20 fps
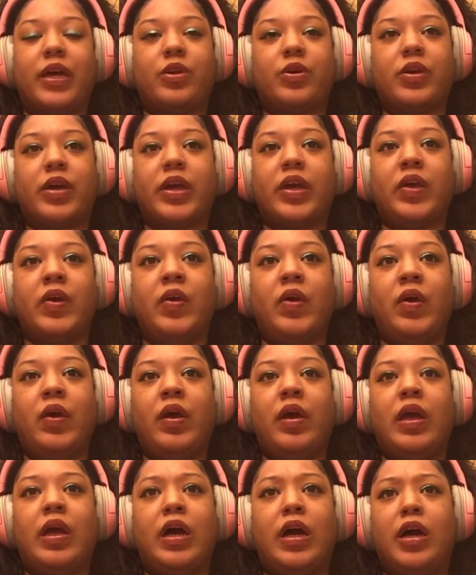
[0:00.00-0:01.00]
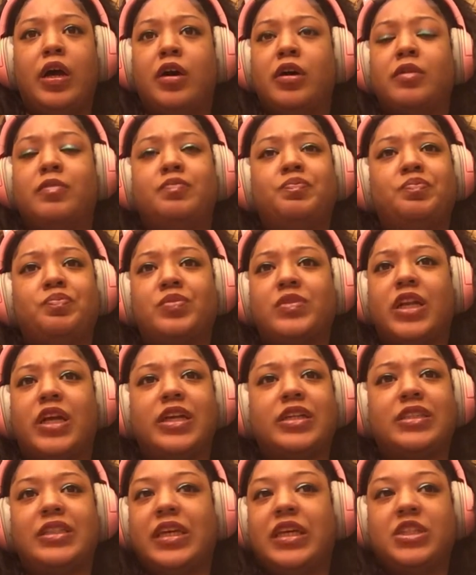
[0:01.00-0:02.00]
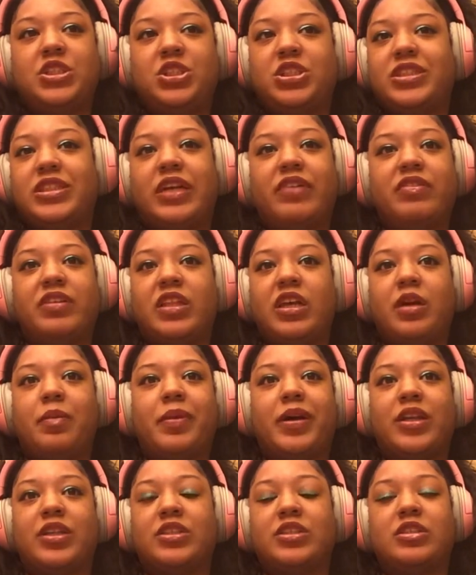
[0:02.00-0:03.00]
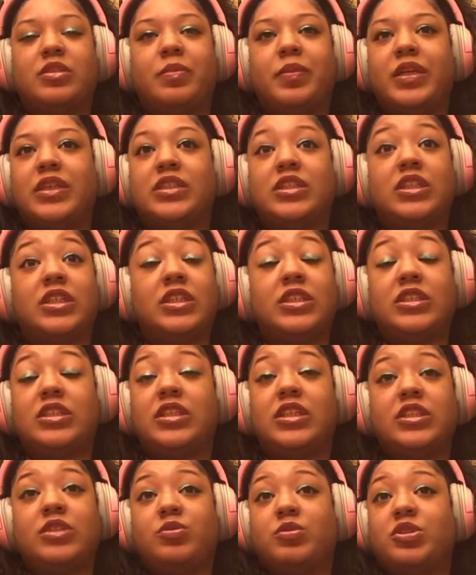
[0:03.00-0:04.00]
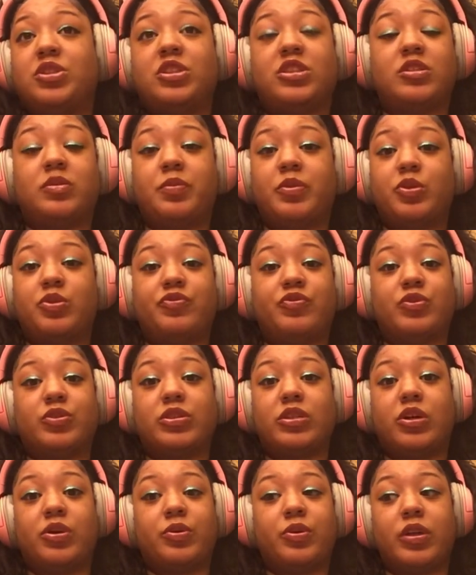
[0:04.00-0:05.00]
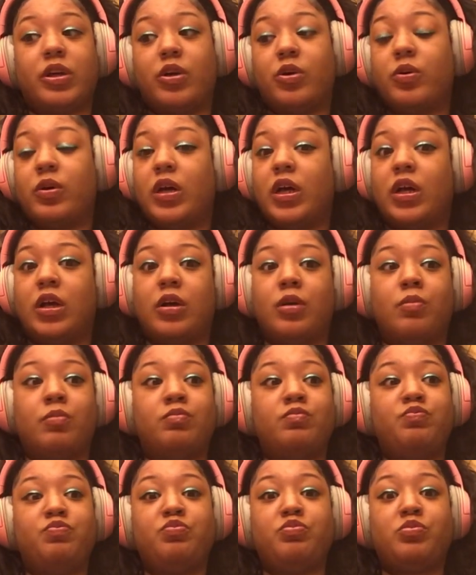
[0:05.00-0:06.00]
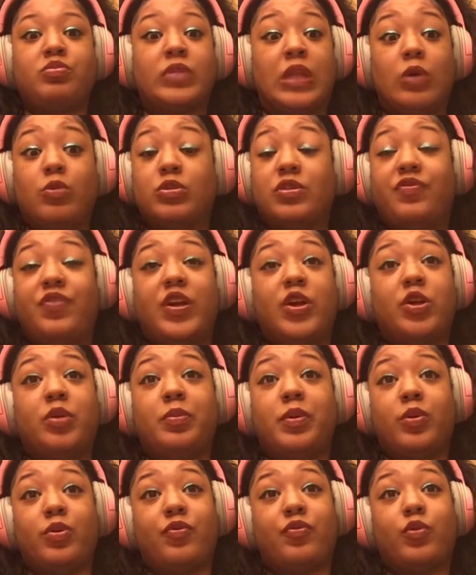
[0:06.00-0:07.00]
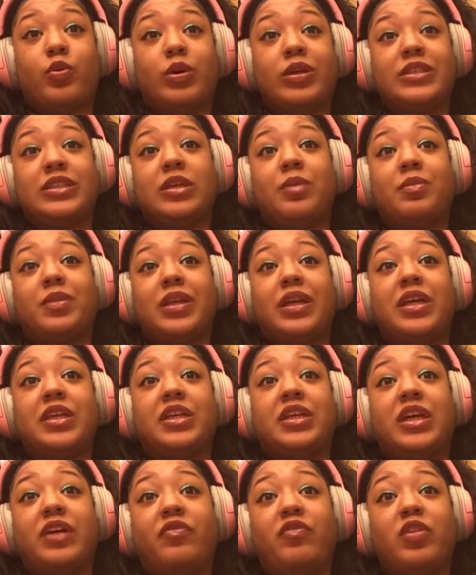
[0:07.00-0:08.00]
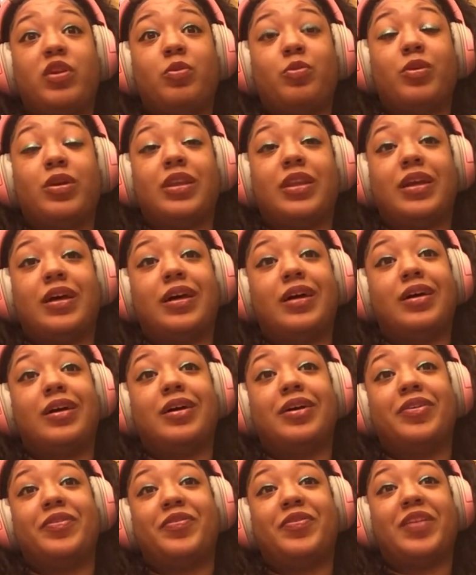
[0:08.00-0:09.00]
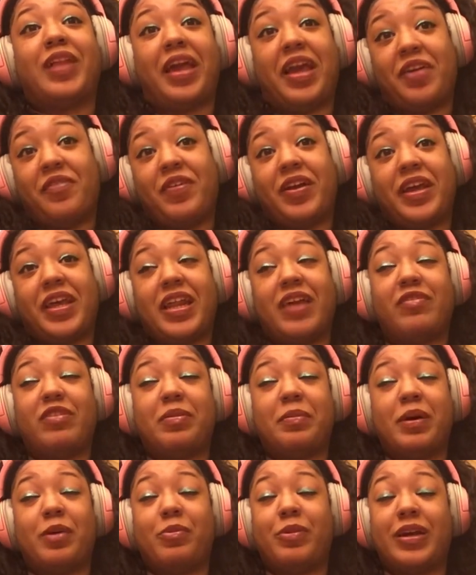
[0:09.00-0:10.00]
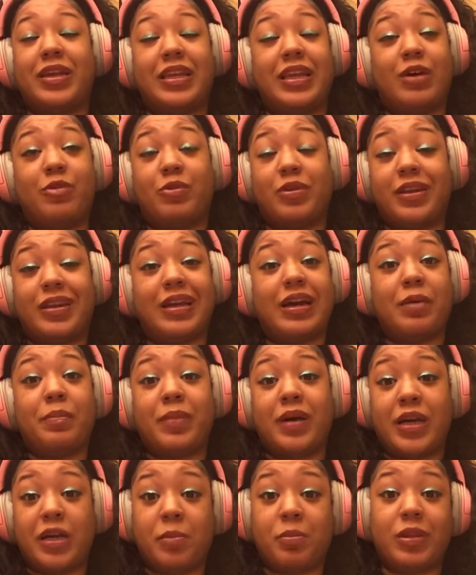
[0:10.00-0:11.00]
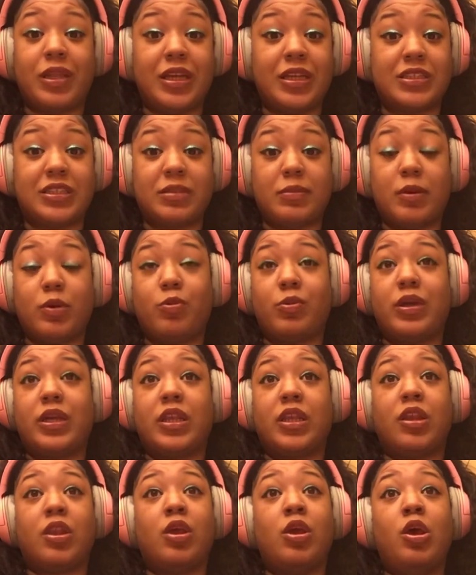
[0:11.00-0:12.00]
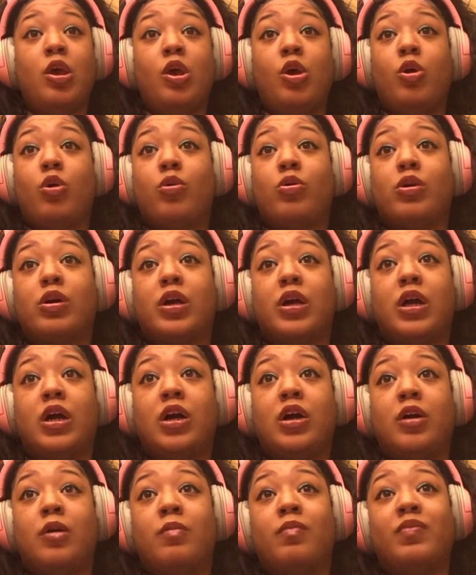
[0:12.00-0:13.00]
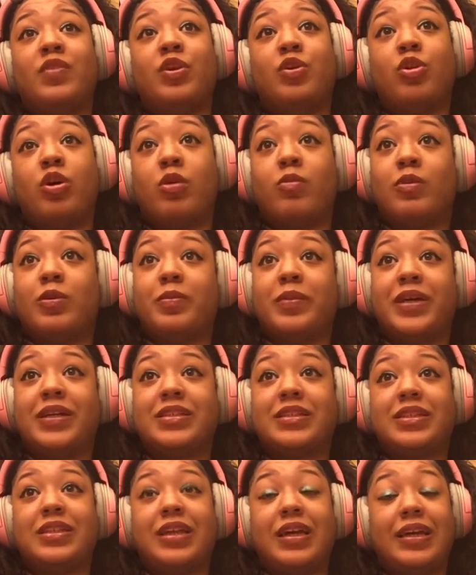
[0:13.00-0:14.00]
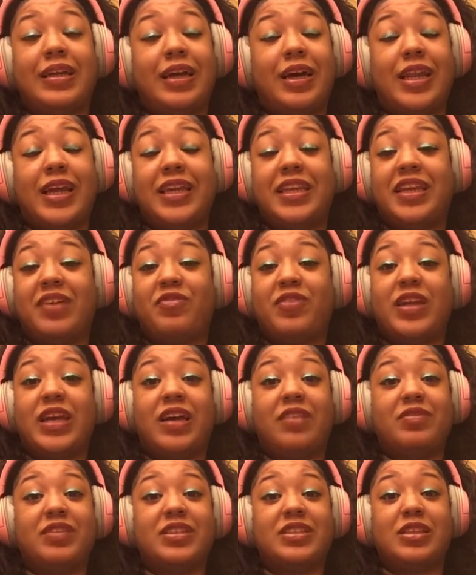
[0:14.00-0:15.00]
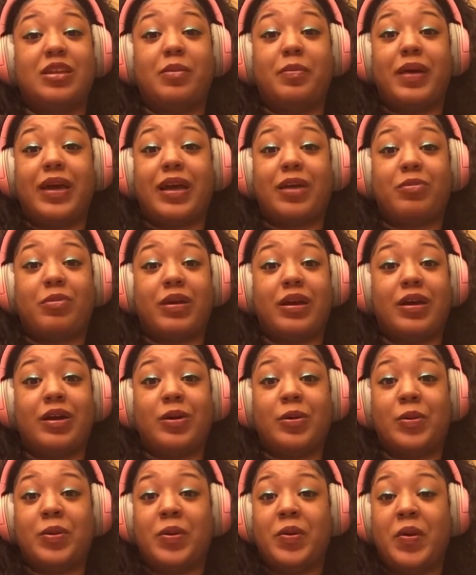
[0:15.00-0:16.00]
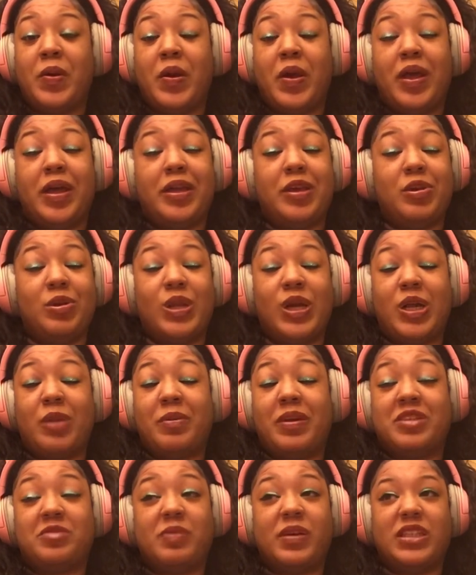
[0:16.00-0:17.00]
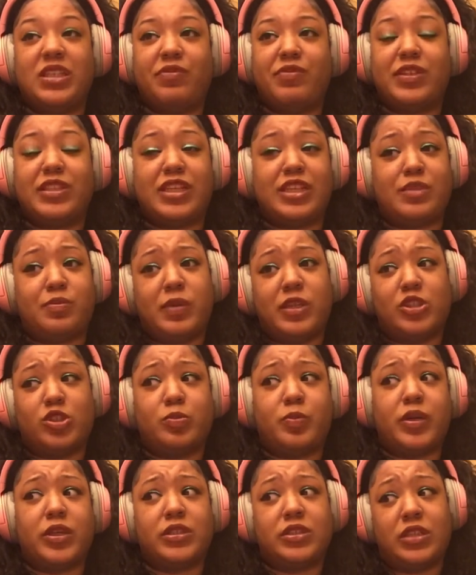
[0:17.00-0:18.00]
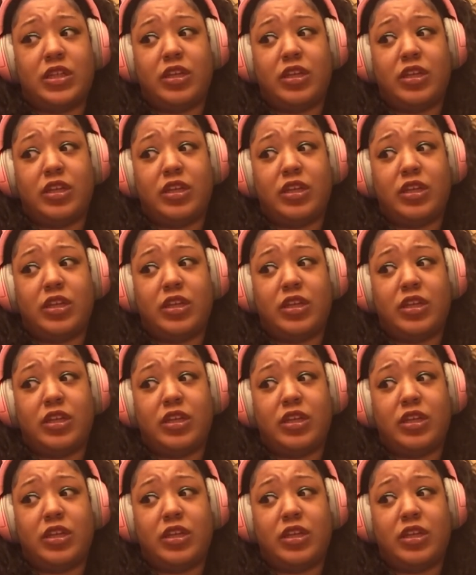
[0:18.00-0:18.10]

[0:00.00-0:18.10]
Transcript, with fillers: Okay, uh like I said, it's just everything about it's amazing. This this was just a beautiful song though. um it was very beautiful. It's something I definitely would love, like, if I could have it at my wedding. I would not mind playing this at my wedding, or um you know, a romantic night out. I definitely have this in the background, you know what I mean, especially if it's that special person.